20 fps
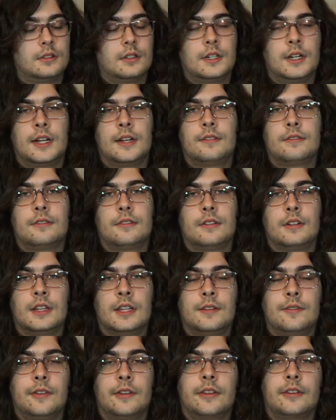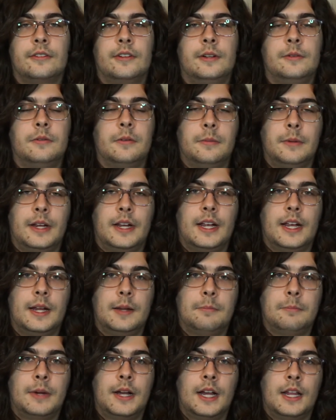And for level 3 will be
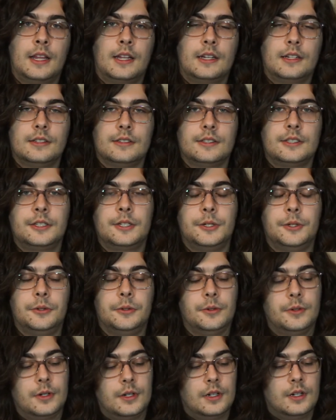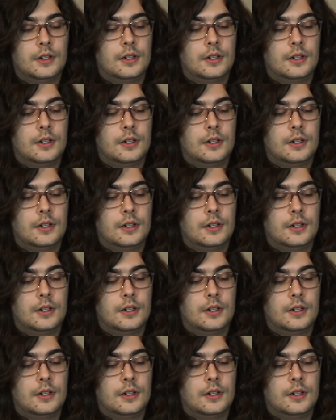a Paladin 2,